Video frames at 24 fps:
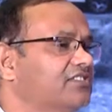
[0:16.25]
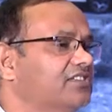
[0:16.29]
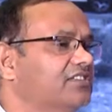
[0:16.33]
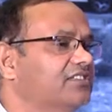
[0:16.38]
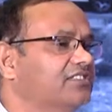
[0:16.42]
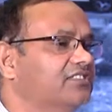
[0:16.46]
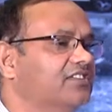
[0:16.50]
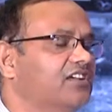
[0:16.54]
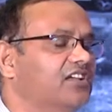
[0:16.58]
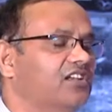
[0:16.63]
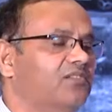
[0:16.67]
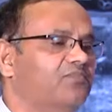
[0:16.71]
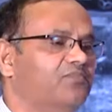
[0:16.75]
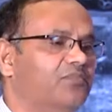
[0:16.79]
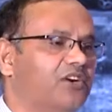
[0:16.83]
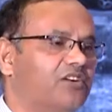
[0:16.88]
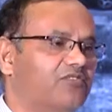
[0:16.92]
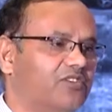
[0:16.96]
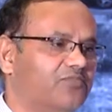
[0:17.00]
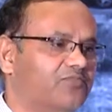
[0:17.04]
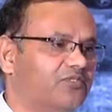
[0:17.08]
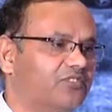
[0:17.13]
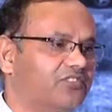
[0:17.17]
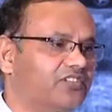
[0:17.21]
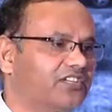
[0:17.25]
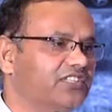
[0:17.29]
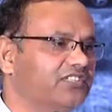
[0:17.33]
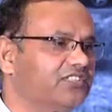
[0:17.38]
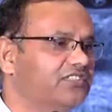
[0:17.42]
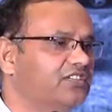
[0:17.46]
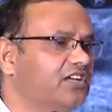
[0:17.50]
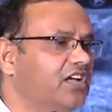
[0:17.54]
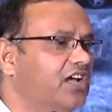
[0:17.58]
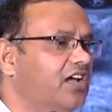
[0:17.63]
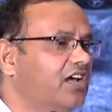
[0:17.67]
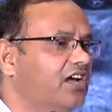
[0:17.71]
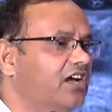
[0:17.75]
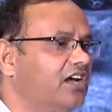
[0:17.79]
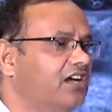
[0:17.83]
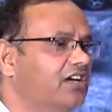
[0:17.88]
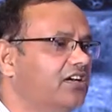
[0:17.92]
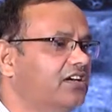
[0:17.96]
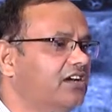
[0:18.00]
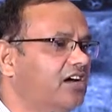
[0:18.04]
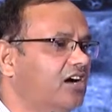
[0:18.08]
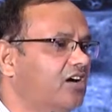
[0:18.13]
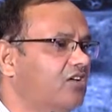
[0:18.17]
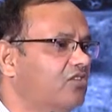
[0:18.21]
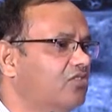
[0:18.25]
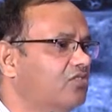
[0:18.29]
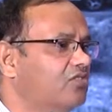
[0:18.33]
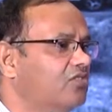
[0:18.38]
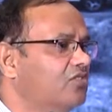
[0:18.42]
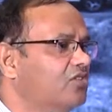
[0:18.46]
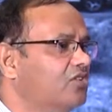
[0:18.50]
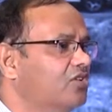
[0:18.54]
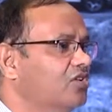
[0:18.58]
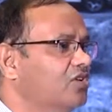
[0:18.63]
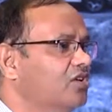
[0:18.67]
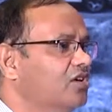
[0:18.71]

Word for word: scale power projects and now